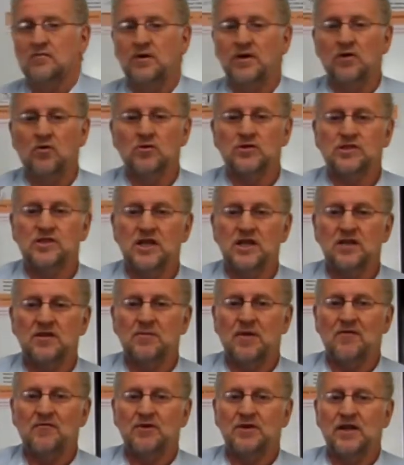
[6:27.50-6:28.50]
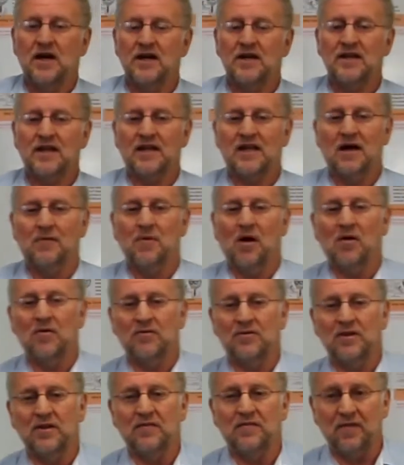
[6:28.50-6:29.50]
we all see them every day, they come
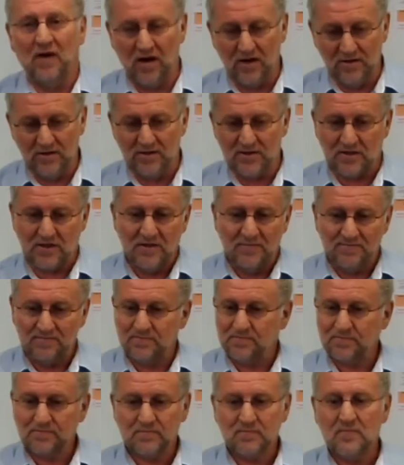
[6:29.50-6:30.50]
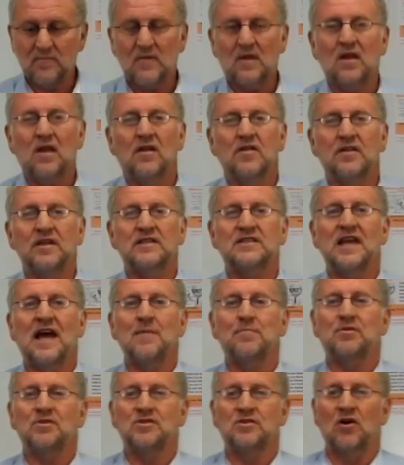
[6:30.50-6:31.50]
onto the phones. This
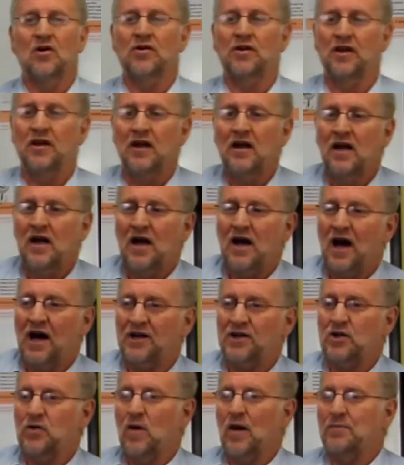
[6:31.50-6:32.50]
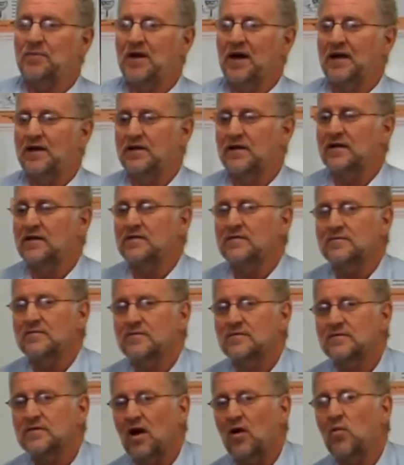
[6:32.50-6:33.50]
app has got a new update.
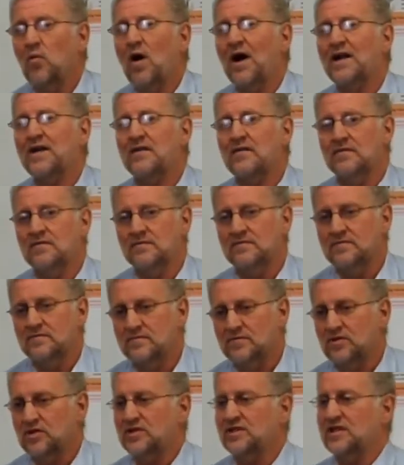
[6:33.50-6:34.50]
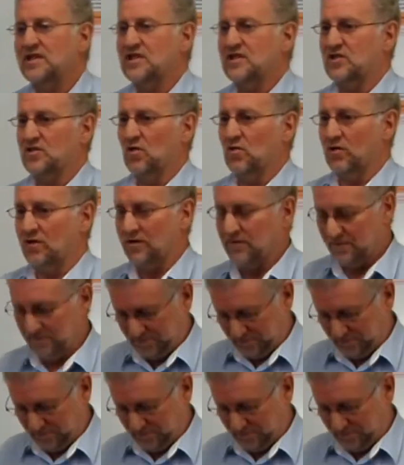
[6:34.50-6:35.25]
Don't wait, just install it.